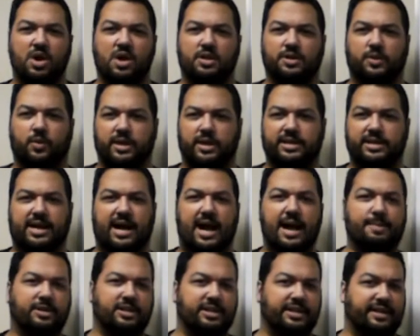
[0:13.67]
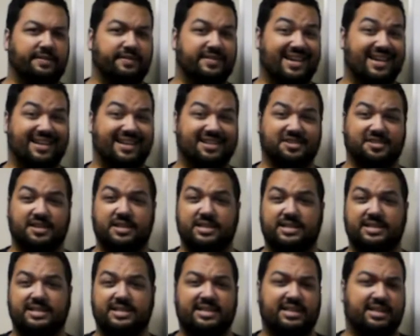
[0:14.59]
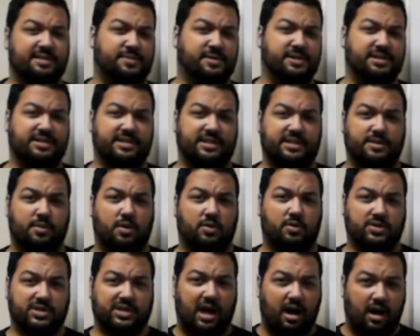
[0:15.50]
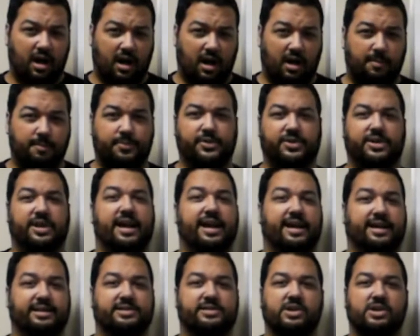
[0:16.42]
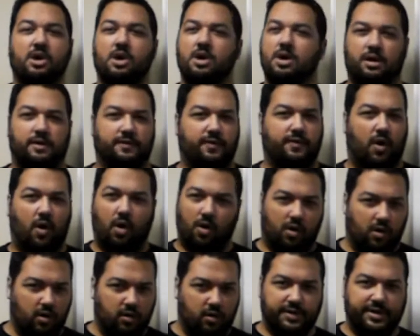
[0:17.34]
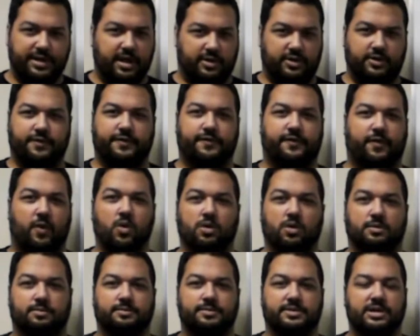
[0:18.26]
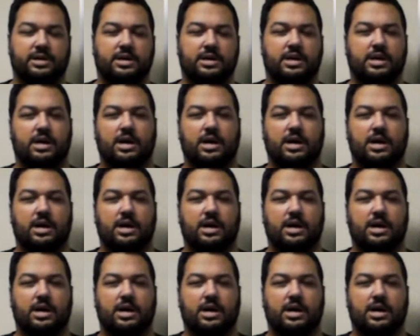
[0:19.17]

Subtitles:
the one that I believe is actually the deepest and the most complex of all the other forms.